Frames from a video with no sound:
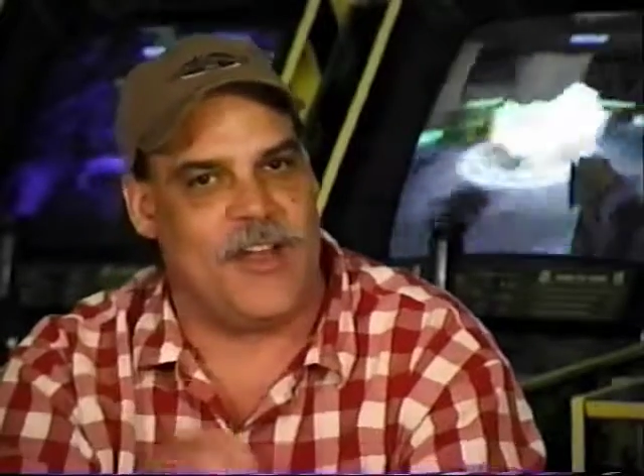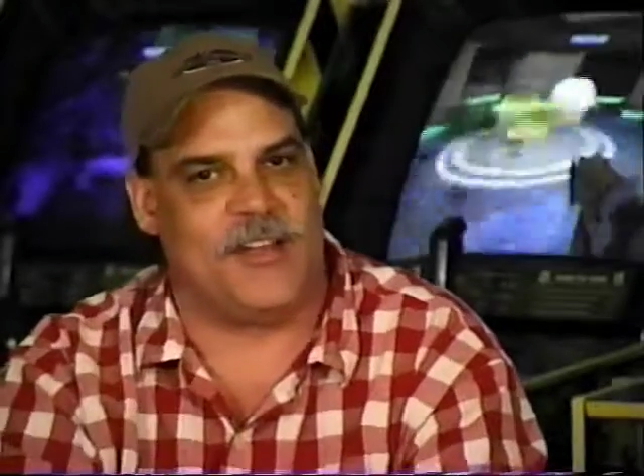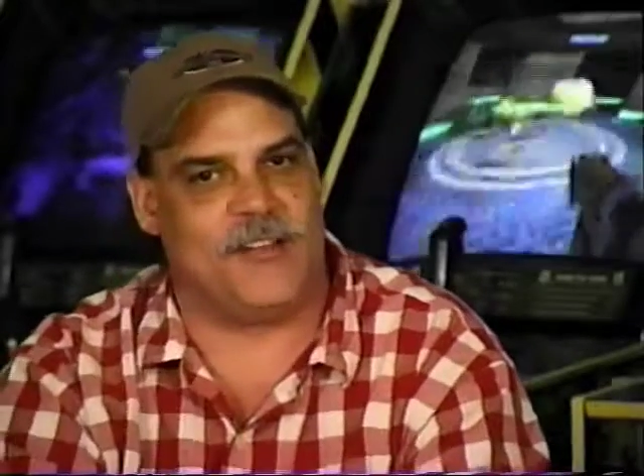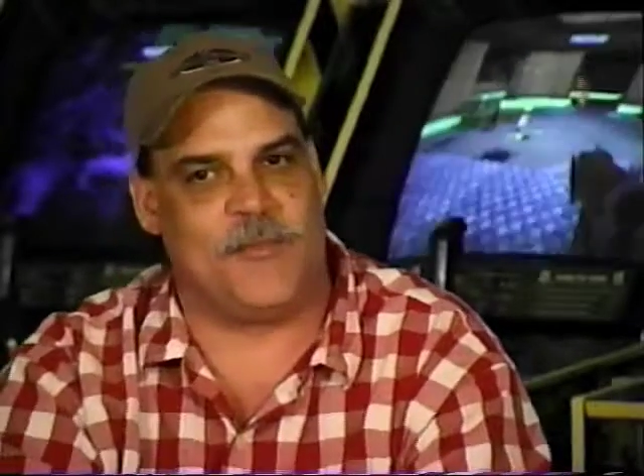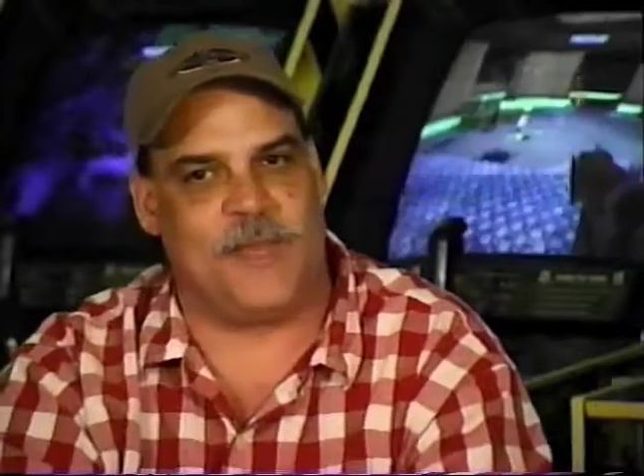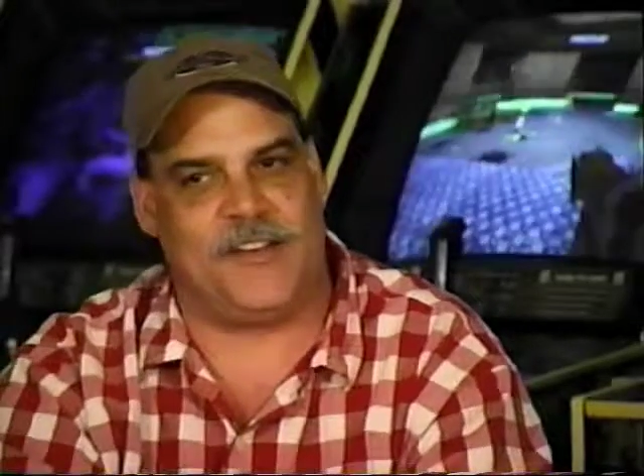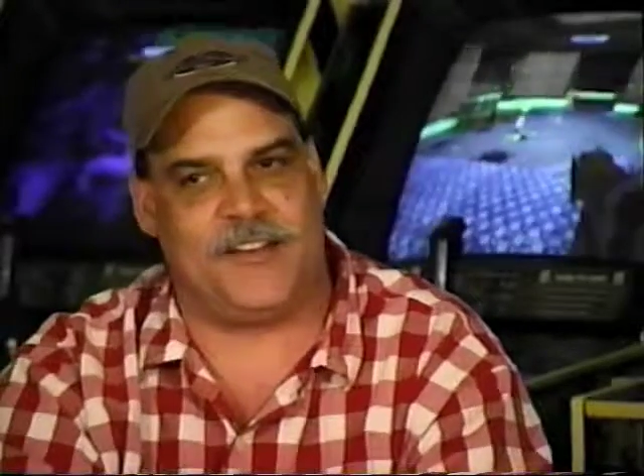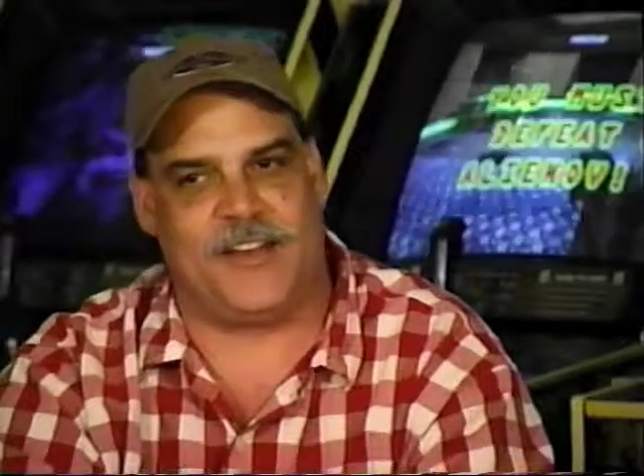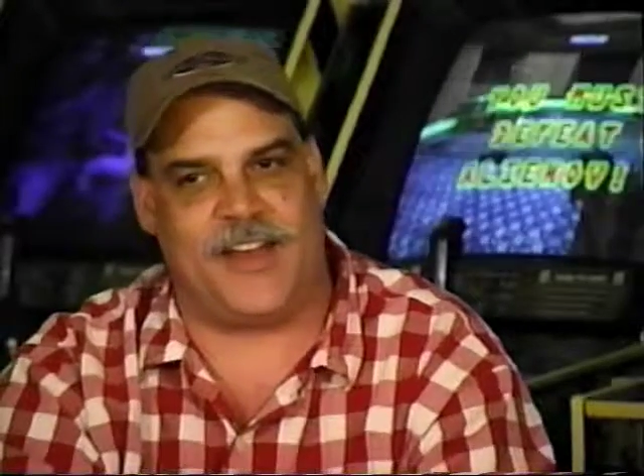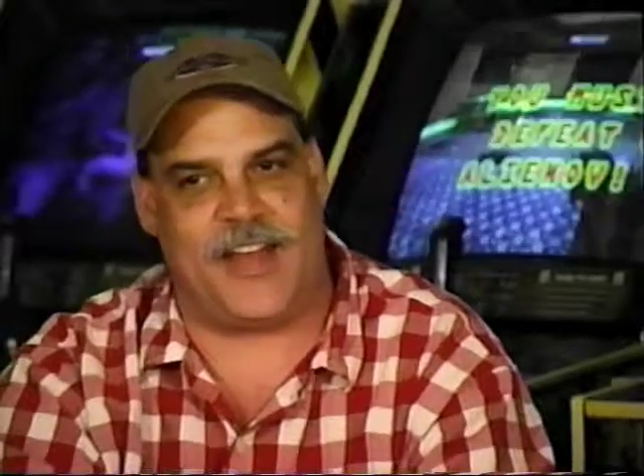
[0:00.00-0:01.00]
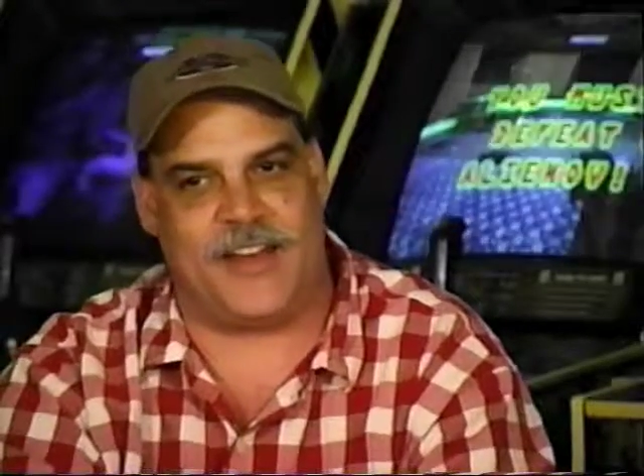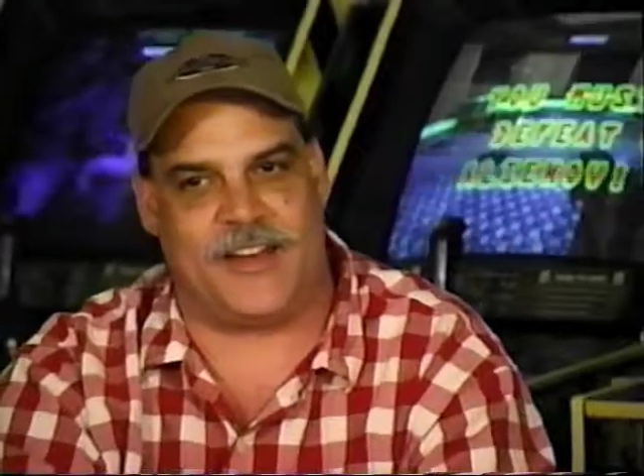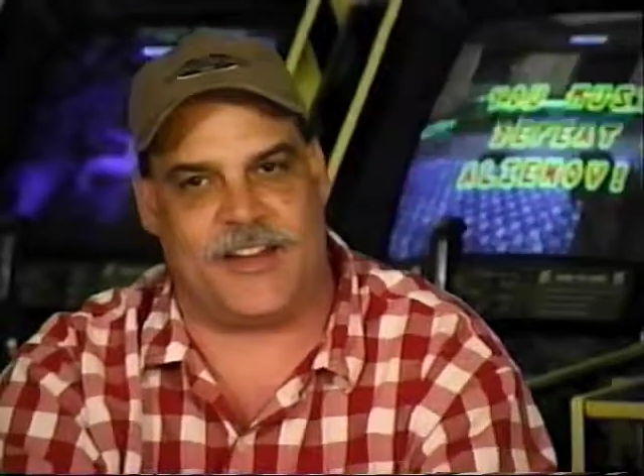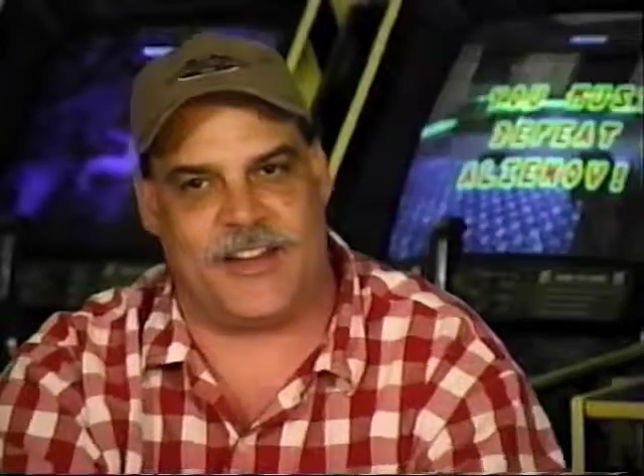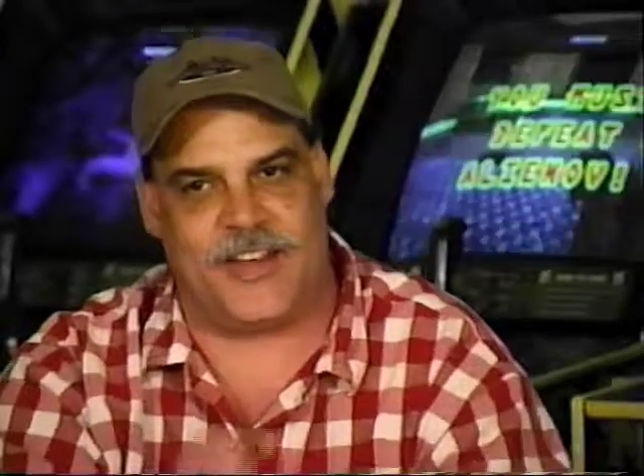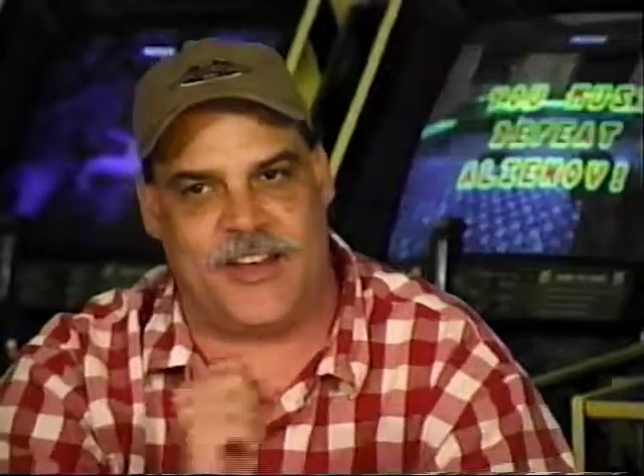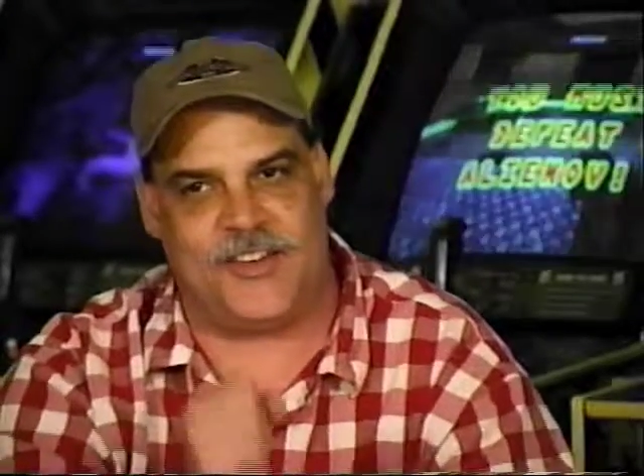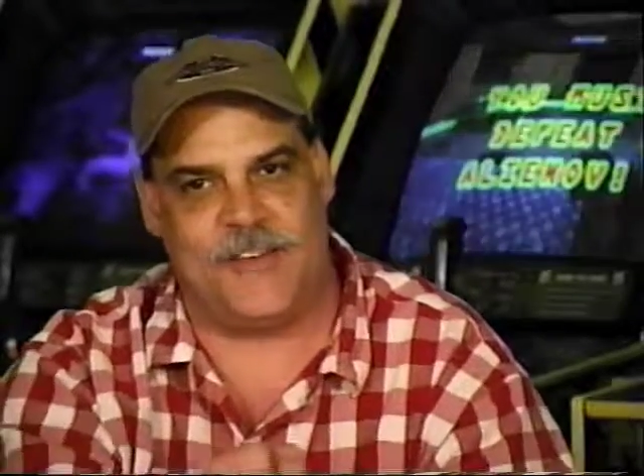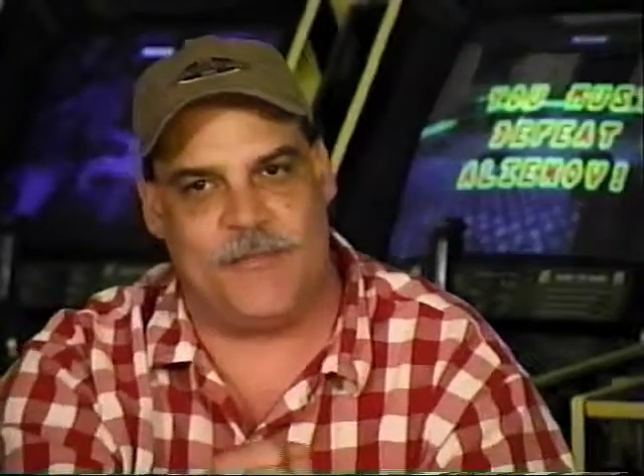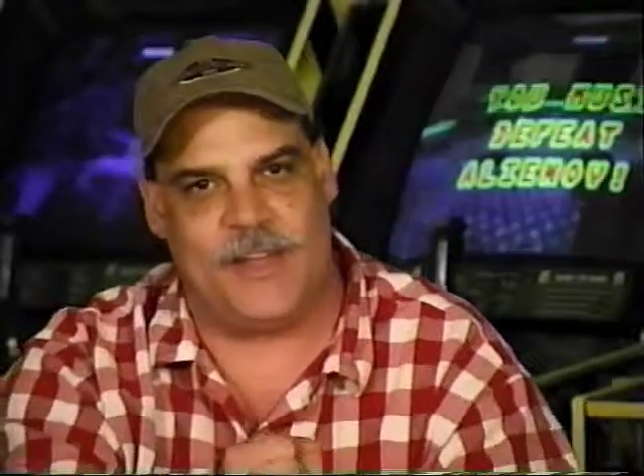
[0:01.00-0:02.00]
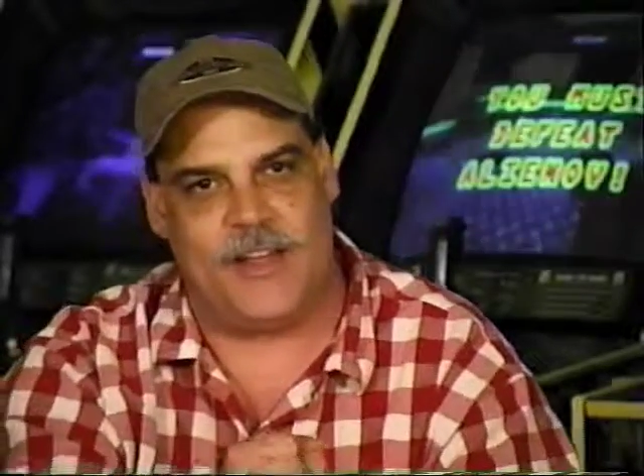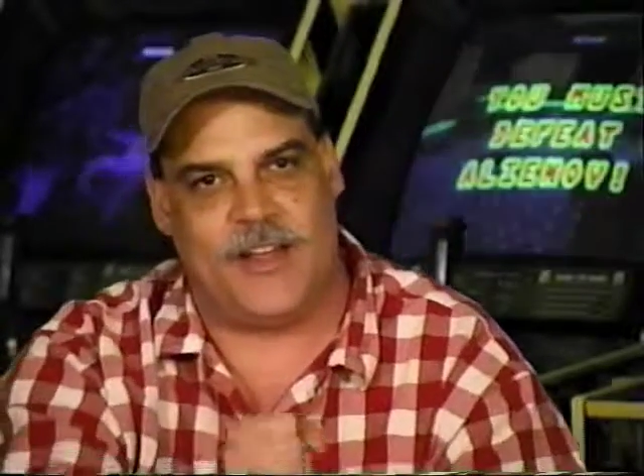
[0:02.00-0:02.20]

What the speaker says: is you basically had to catch them,